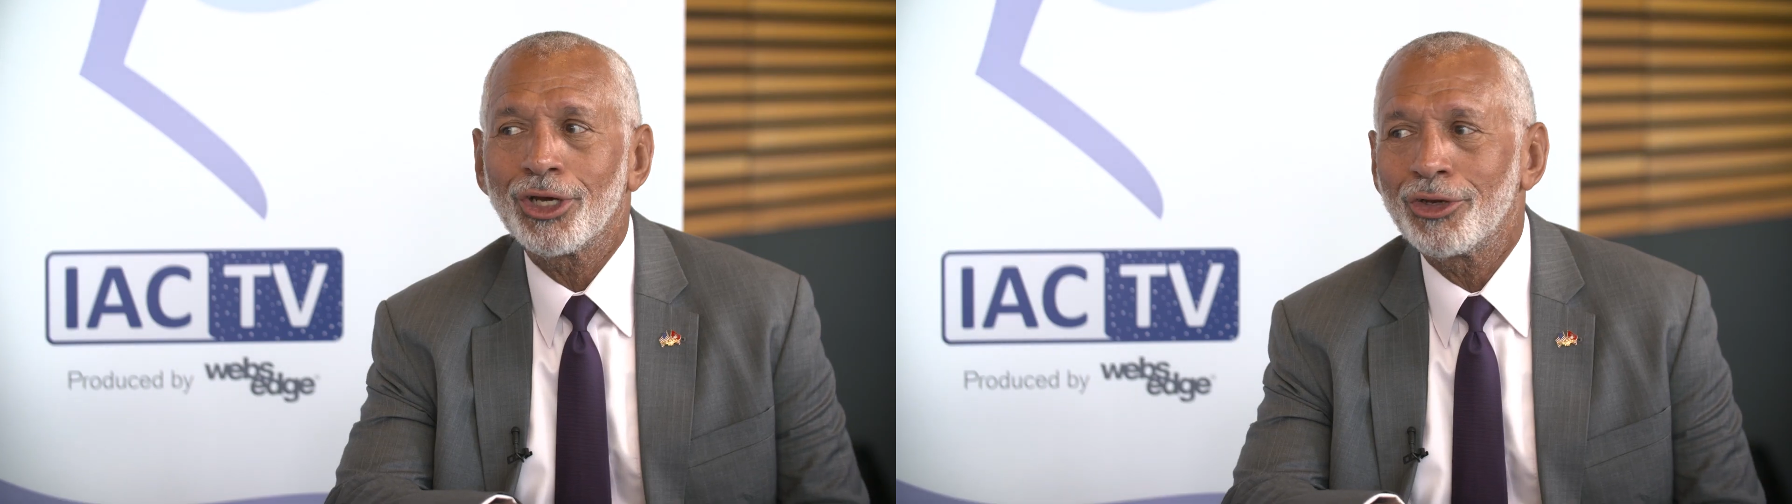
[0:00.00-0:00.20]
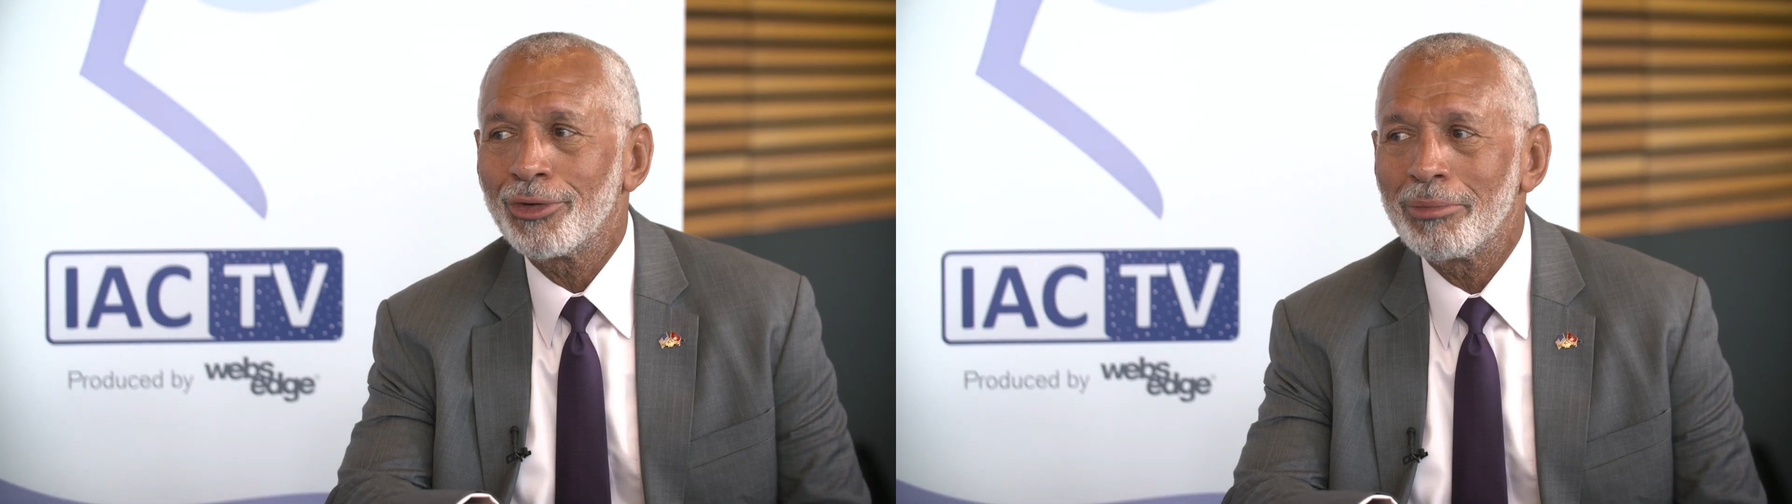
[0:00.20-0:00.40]

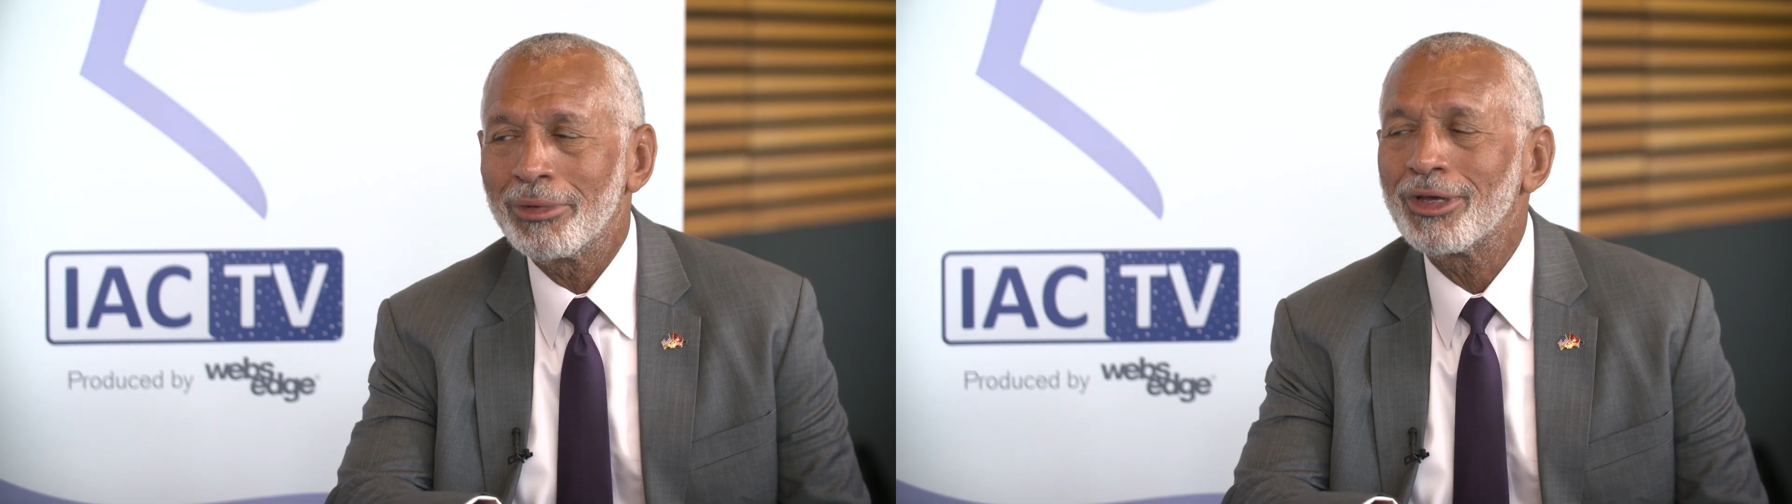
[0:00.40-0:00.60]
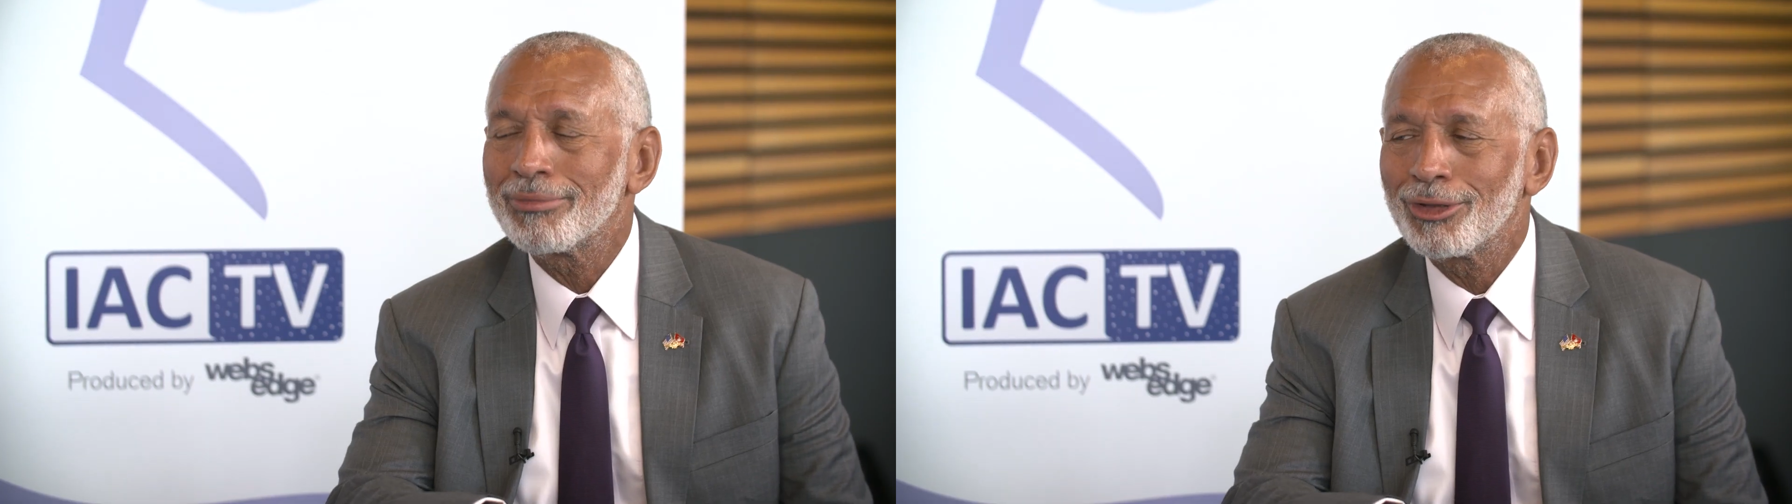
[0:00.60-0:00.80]
under...
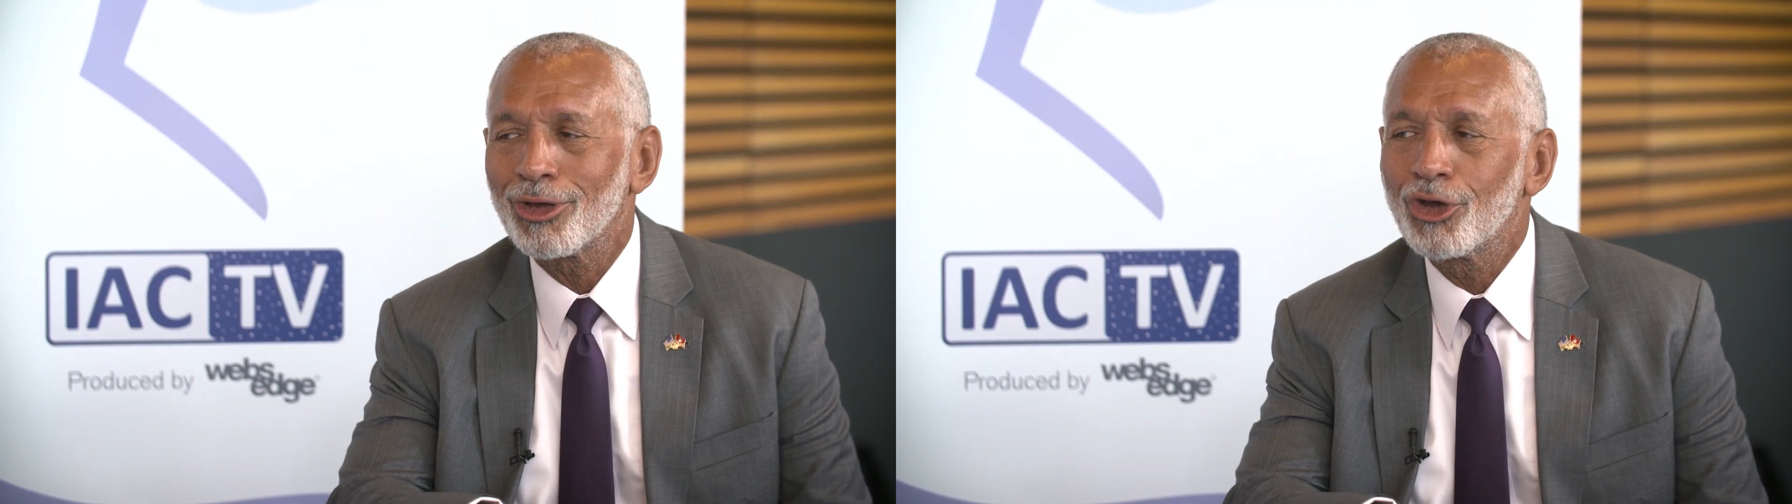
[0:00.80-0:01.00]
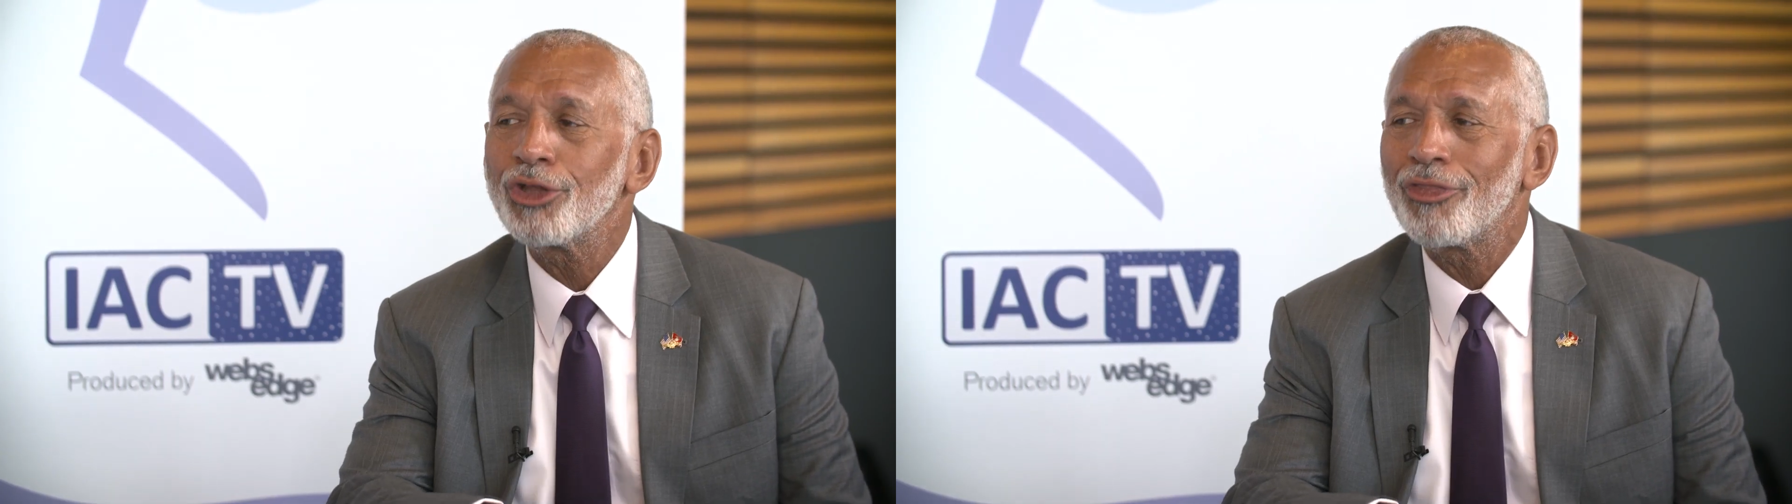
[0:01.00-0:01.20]
The
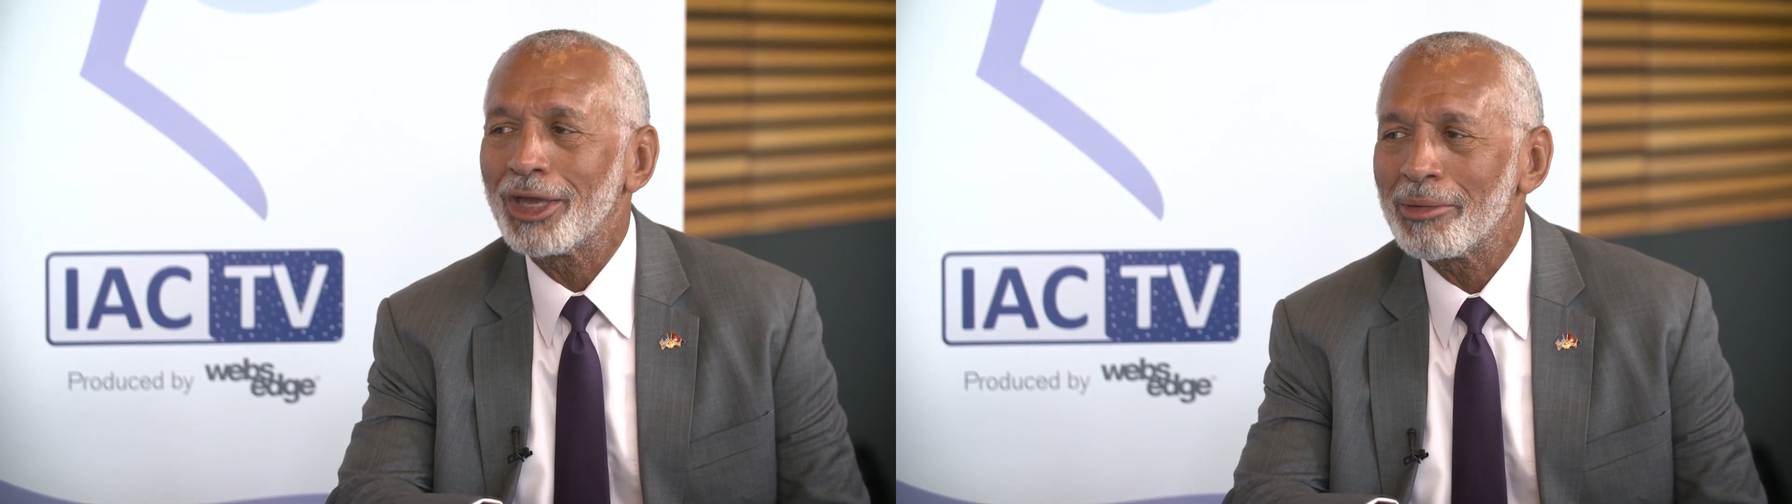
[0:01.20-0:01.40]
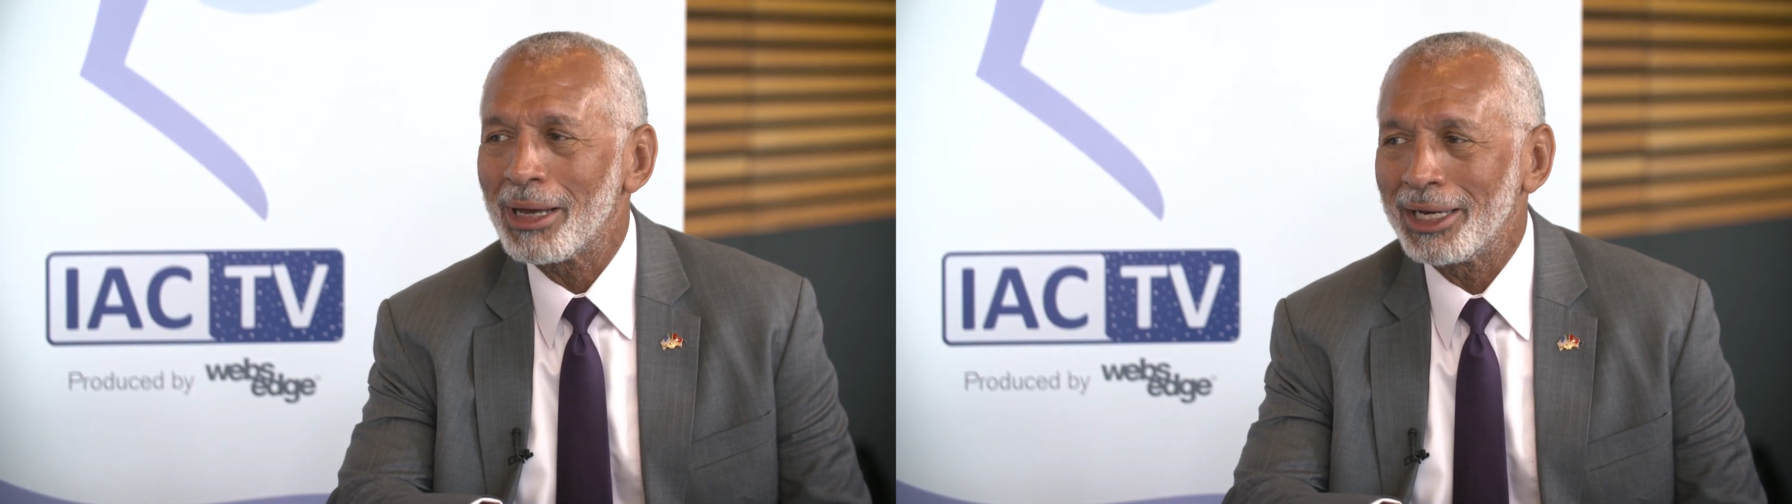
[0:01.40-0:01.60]
good
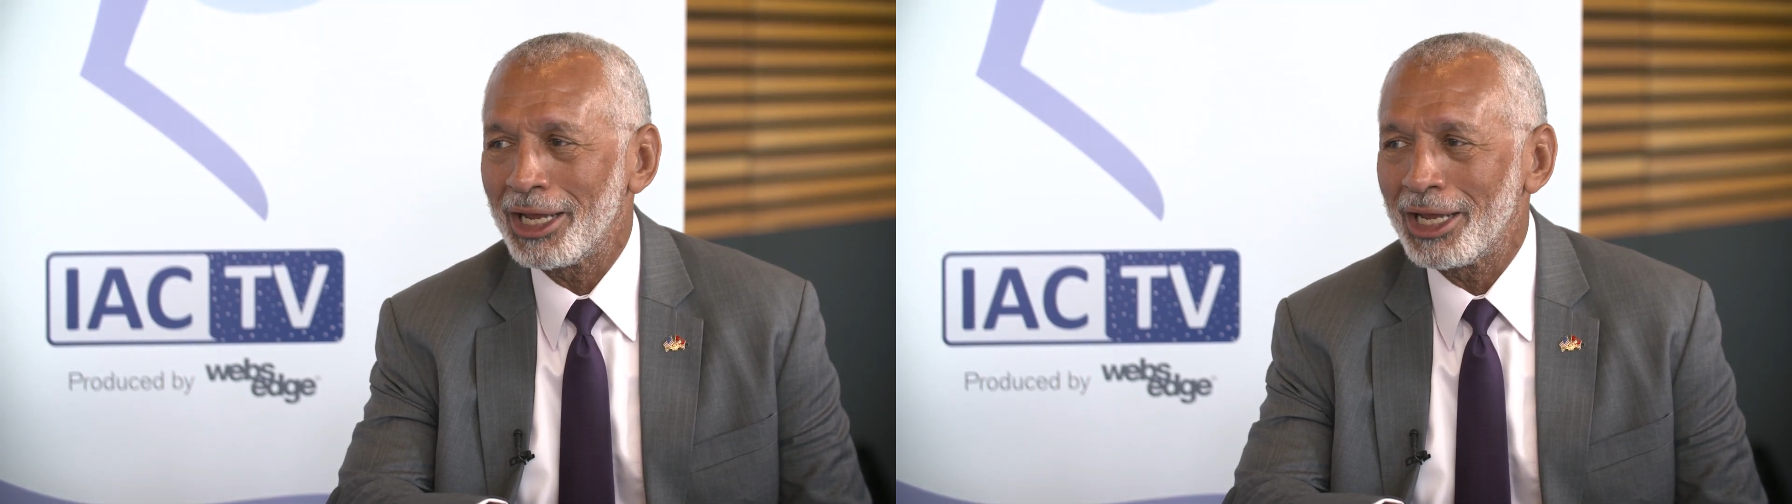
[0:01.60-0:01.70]
thing about